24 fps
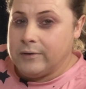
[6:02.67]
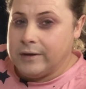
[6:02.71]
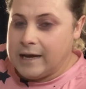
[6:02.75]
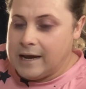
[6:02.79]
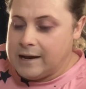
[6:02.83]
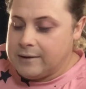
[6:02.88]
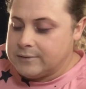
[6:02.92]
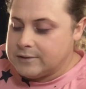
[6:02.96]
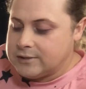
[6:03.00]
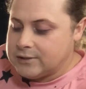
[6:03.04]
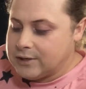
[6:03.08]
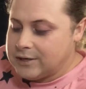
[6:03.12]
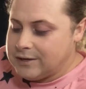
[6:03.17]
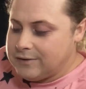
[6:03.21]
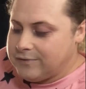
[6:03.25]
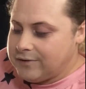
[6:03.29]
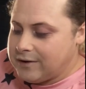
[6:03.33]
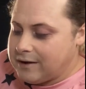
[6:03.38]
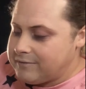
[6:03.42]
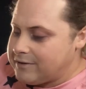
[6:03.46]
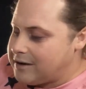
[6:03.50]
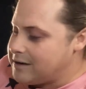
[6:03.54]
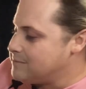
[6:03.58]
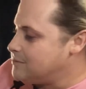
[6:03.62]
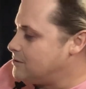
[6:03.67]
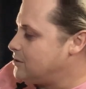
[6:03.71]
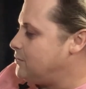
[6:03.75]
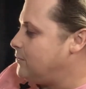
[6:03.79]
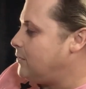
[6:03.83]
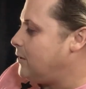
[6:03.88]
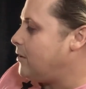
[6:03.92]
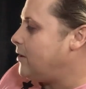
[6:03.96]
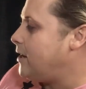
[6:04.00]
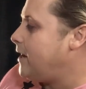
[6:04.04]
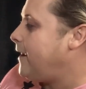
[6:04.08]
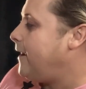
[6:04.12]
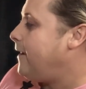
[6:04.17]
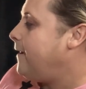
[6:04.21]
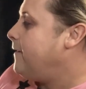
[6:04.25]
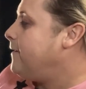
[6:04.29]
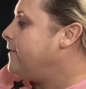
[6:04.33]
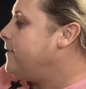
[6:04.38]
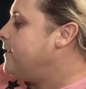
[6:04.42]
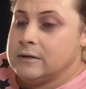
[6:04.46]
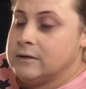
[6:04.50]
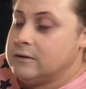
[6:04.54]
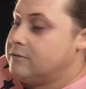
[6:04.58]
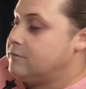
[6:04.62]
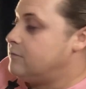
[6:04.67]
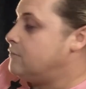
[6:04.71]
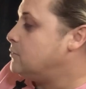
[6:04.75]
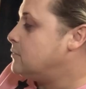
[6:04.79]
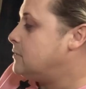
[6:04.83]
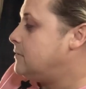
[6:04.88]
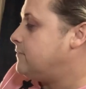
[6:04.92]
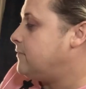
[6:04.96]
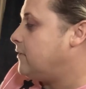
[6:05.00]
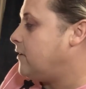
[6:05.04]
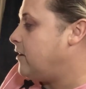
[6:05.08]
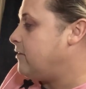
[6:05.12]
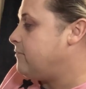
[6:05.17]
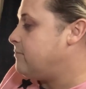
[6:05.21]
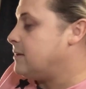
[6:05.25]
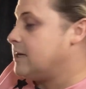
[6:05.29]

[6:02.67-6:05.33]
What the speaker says: the outside if you have it up too high. 45